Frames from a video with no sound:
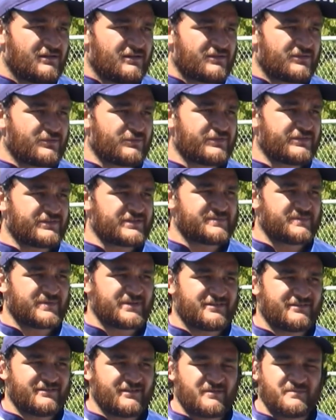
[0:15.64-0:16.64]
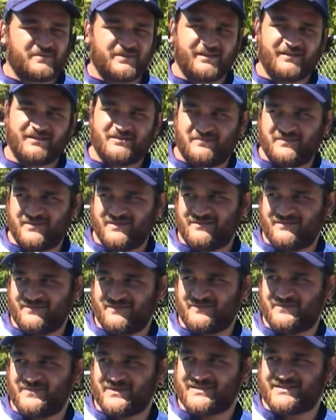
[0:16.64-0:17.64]
The weather's been up and down a bit,
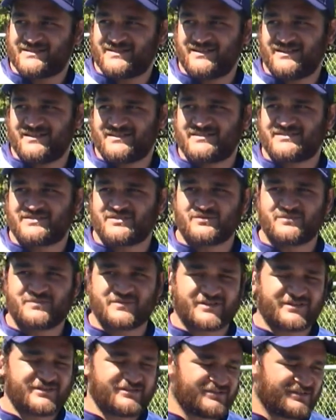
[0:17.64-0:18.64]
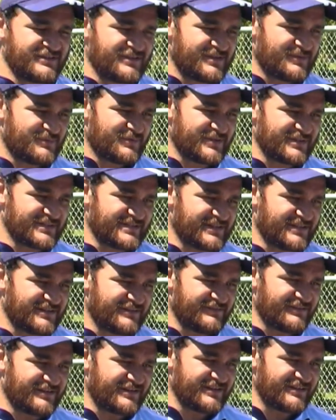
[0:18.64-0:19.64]
but it's still pretty sunny
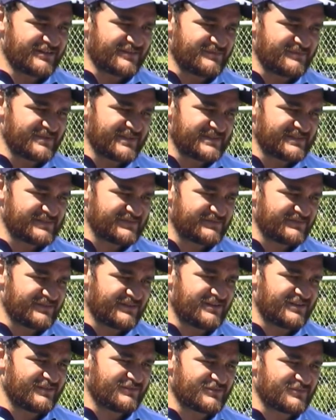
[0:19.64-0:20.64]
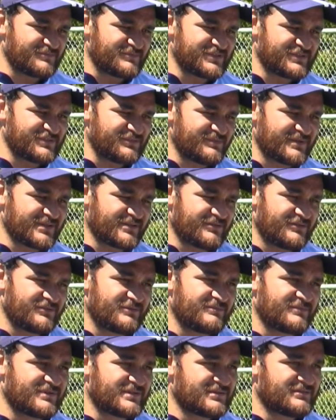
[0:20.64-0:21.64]
around here compared to what I'm used to back
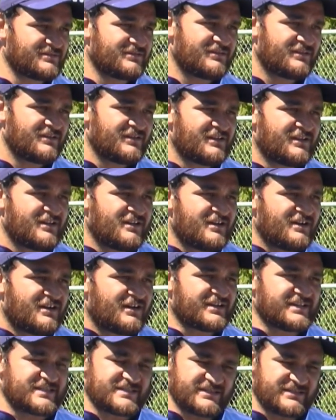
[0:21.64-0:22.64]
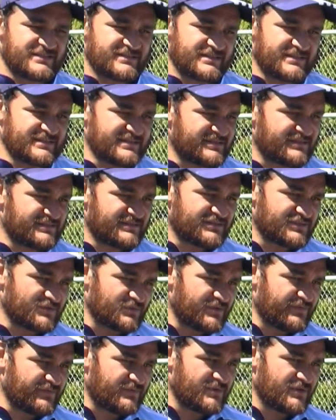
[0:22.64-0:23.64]
home. But I guess this will
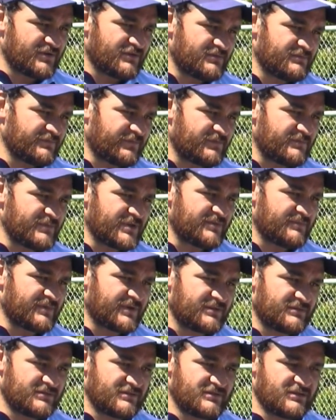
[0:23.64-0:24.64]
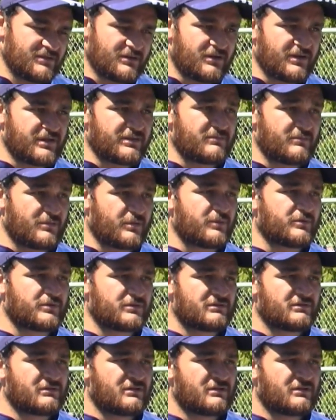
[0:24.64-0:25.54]
never be home for me, but you know, at the moment,